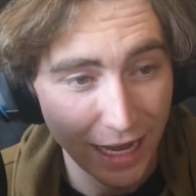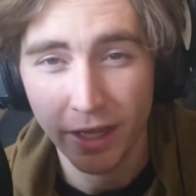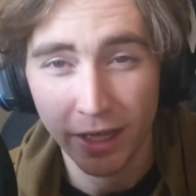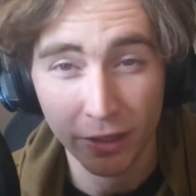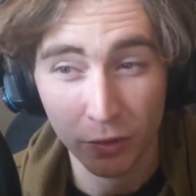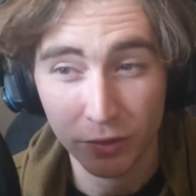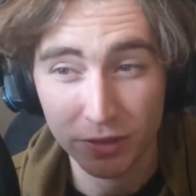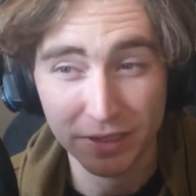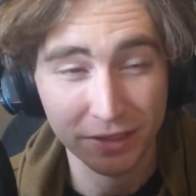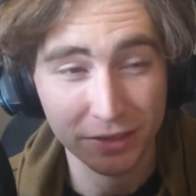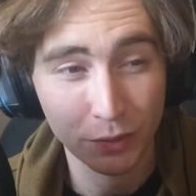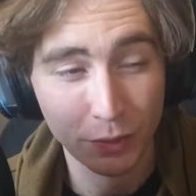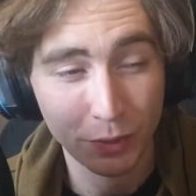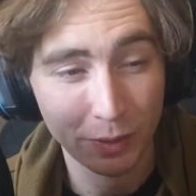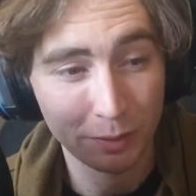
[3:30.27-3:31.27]
It goes
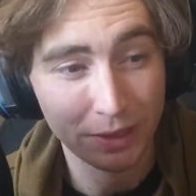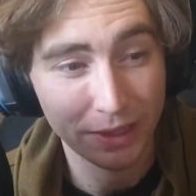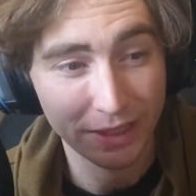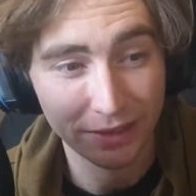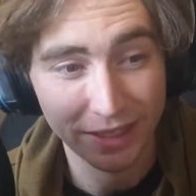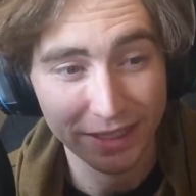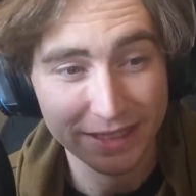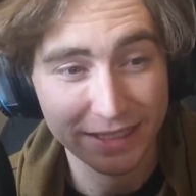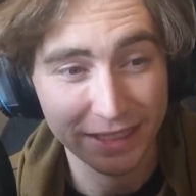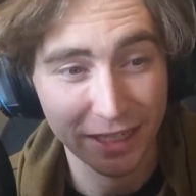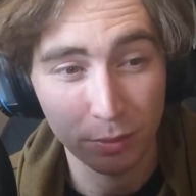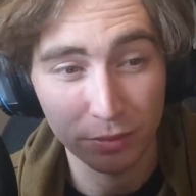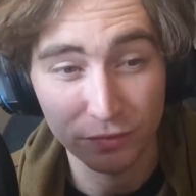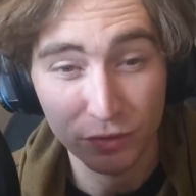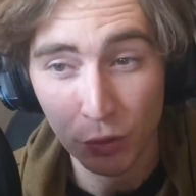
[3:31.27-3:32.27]
into a complete like
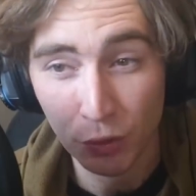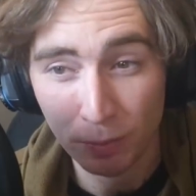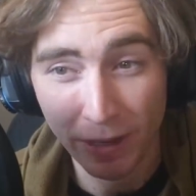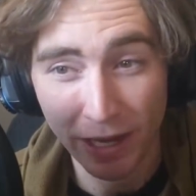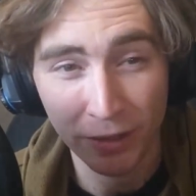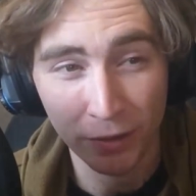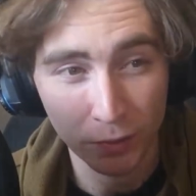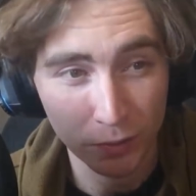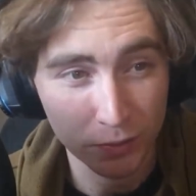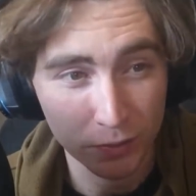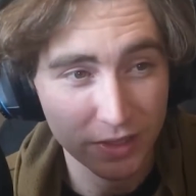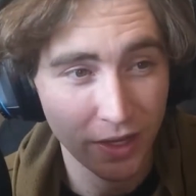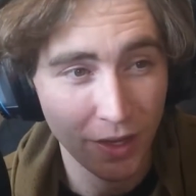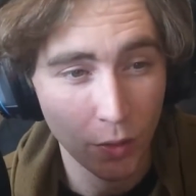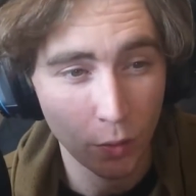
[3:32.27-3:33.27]
setup of 2
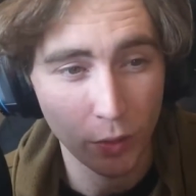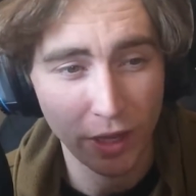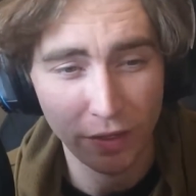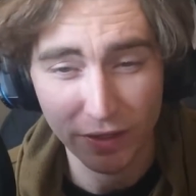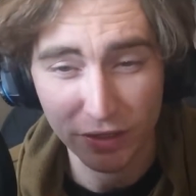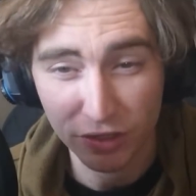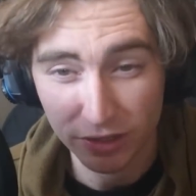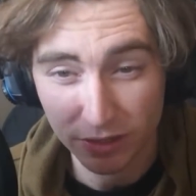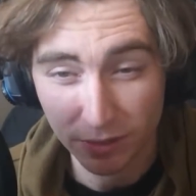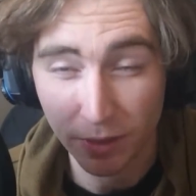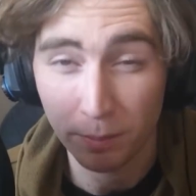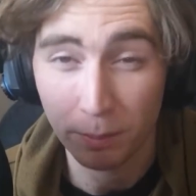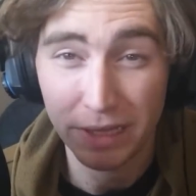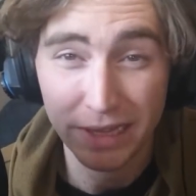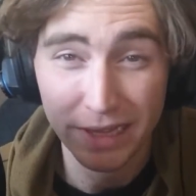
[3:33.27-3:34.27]
panels where they're just
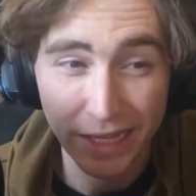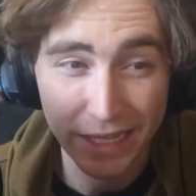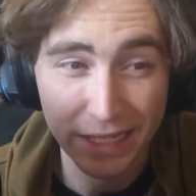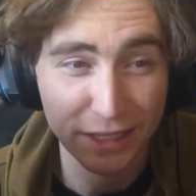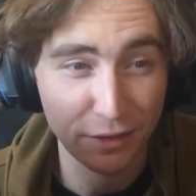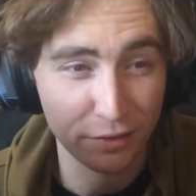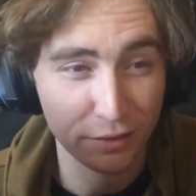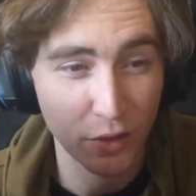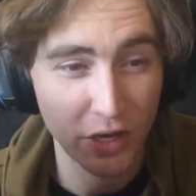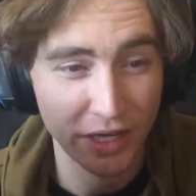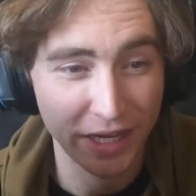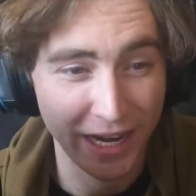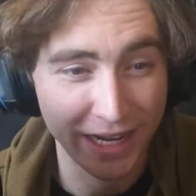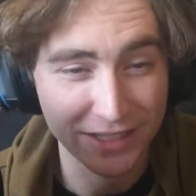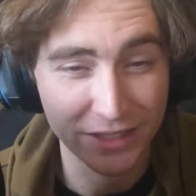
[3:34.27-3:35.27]
completely throwing
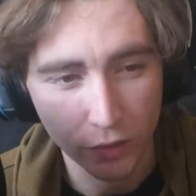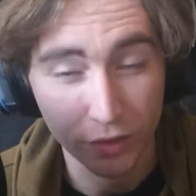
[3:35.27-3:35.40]
hands.